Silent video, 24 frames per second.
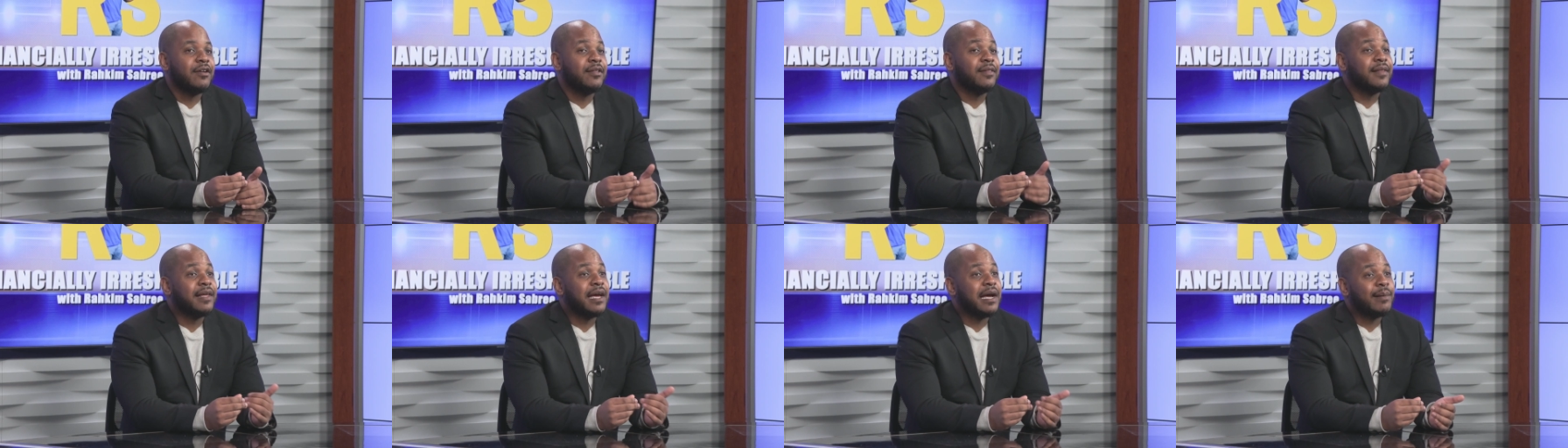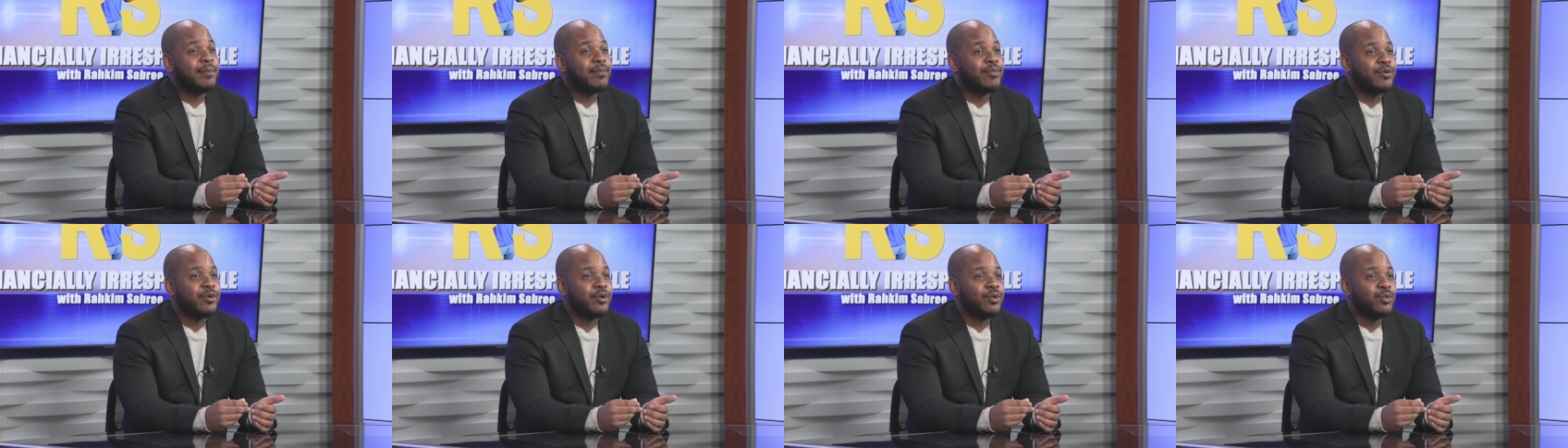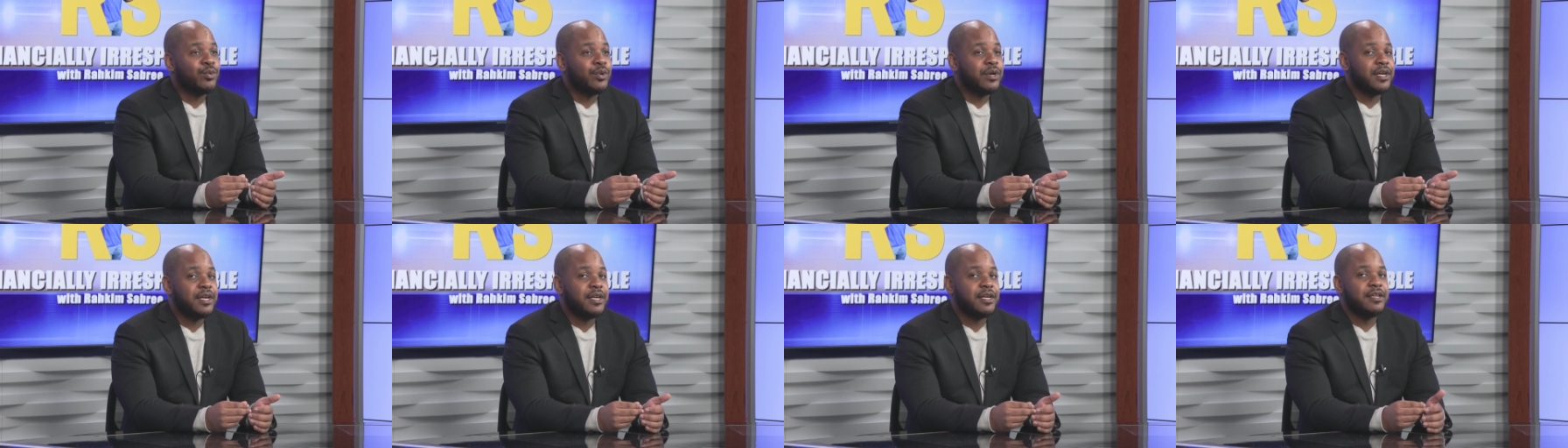elaborate
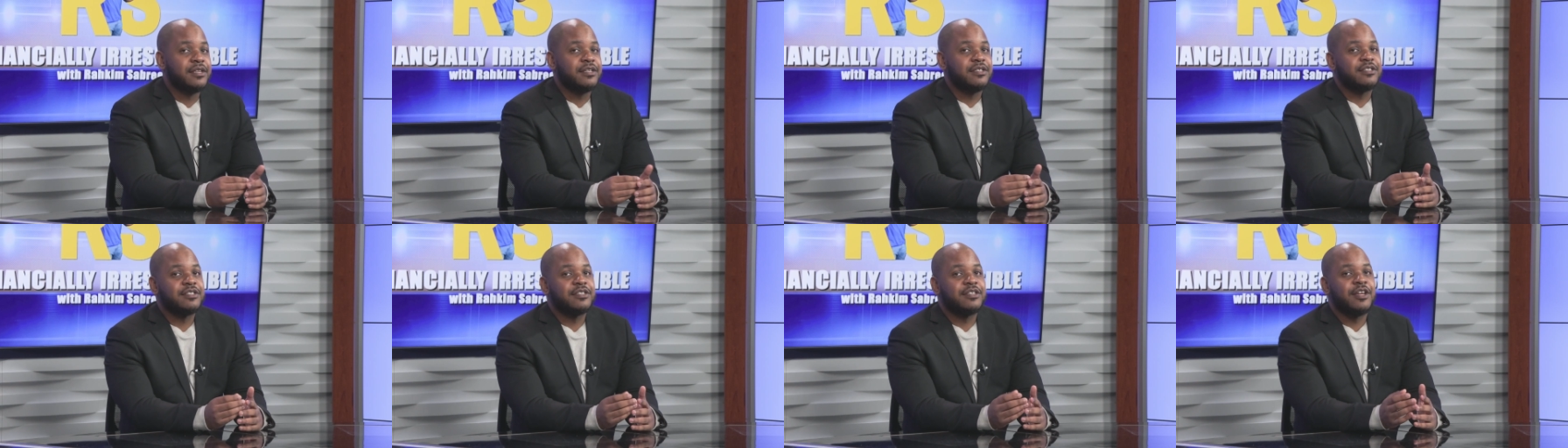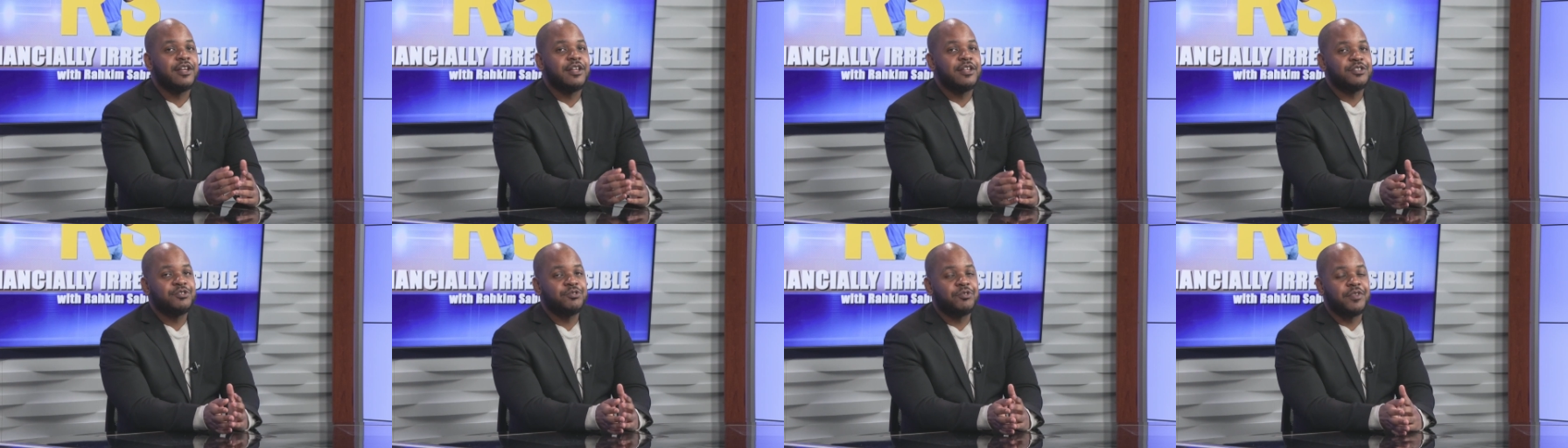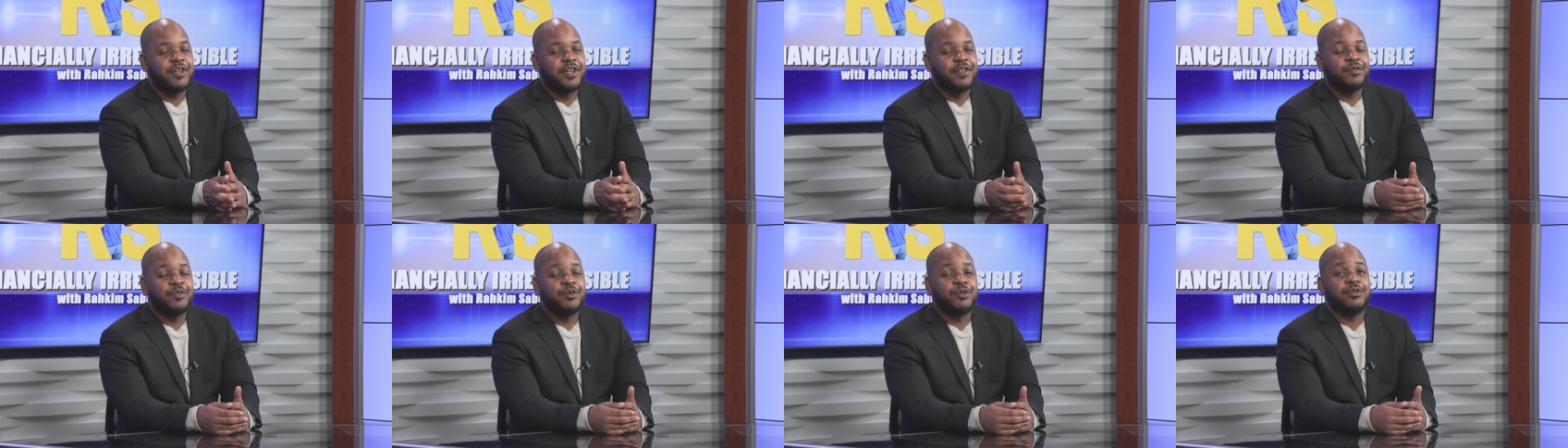ways so
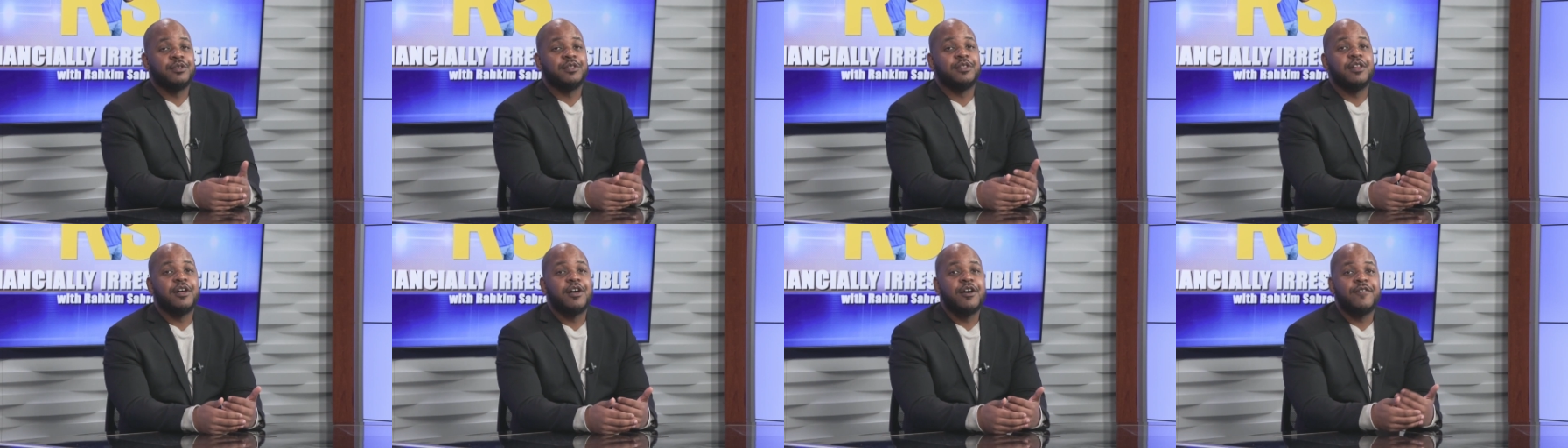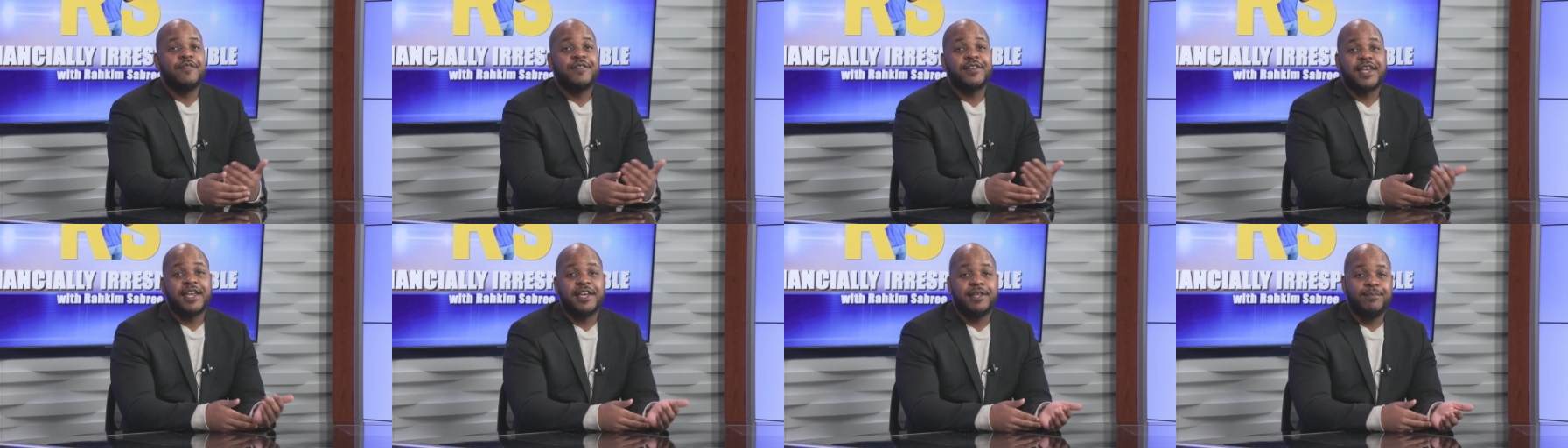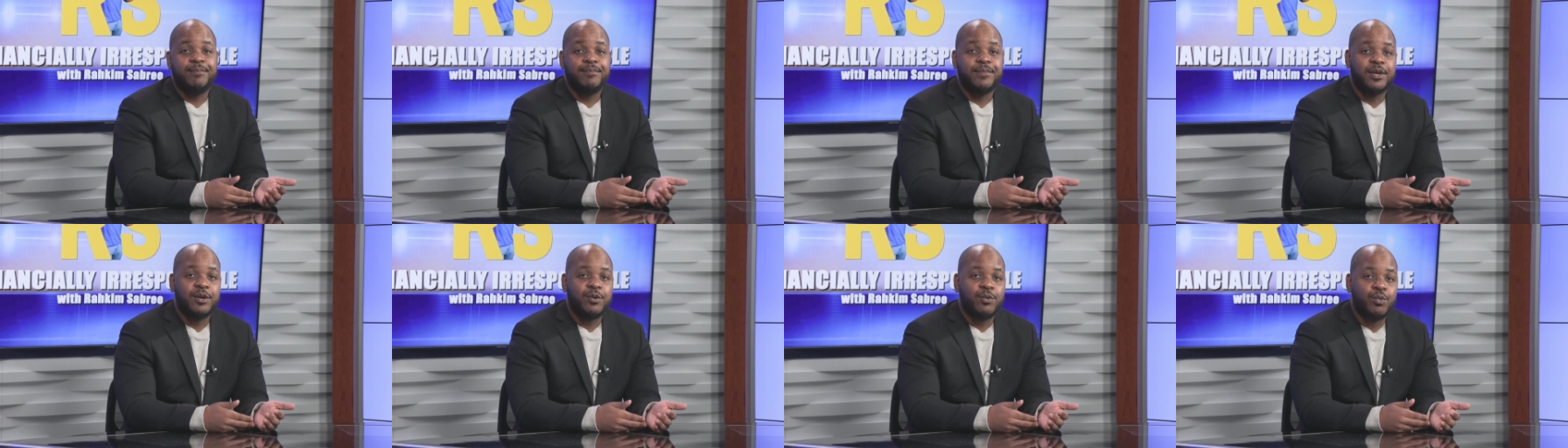that their love
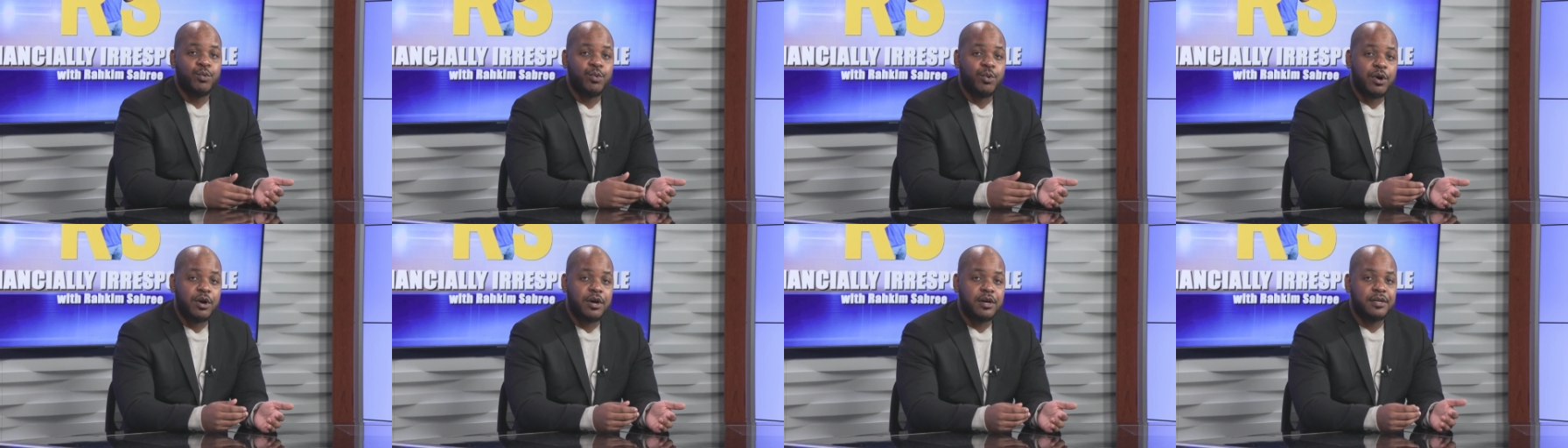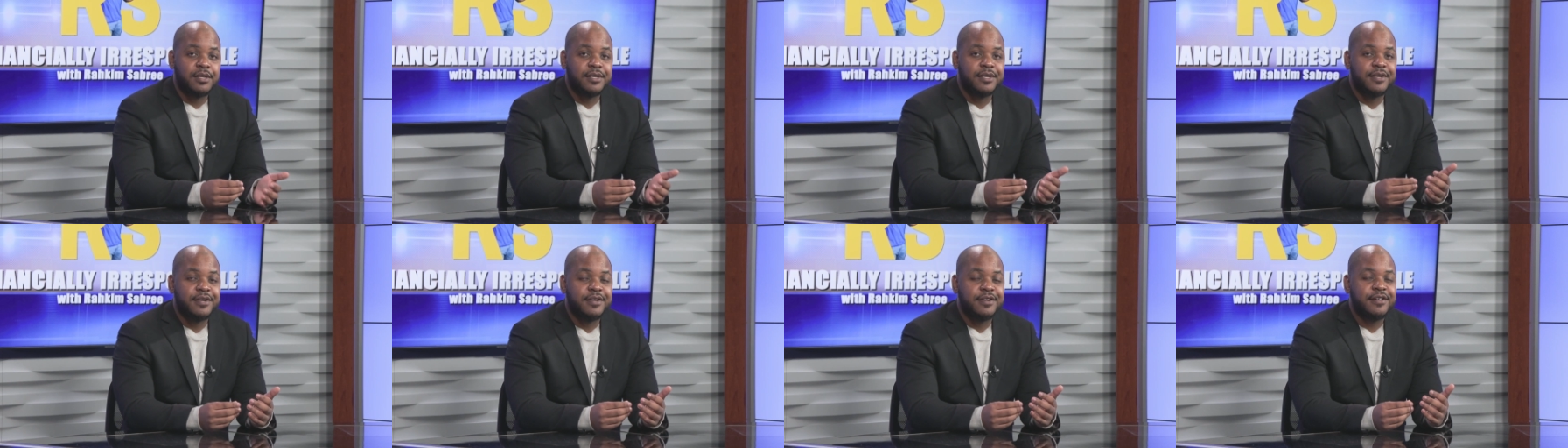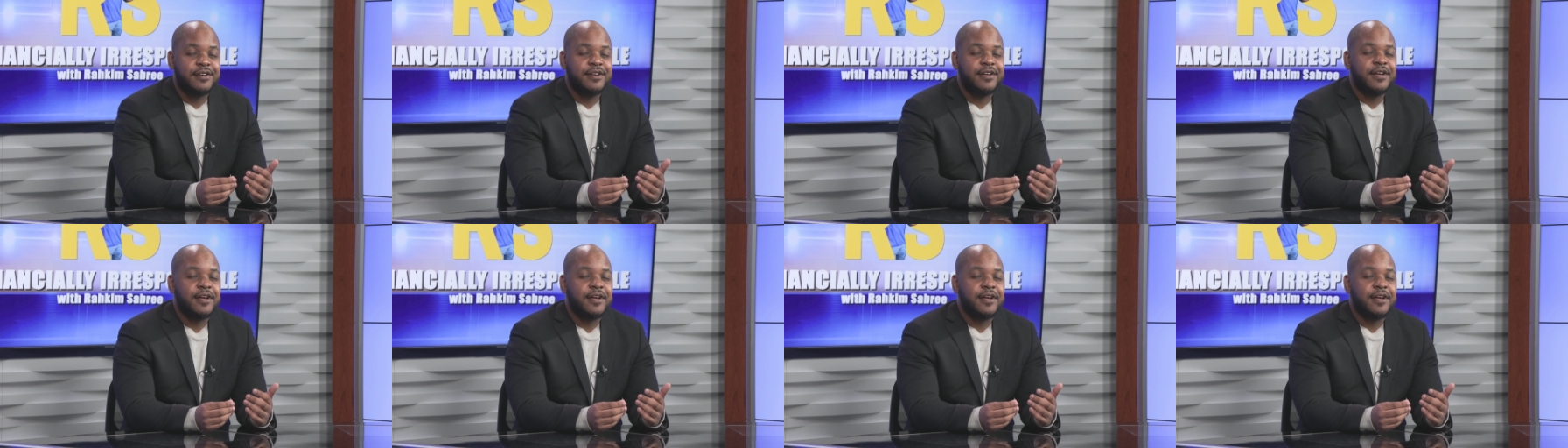can be won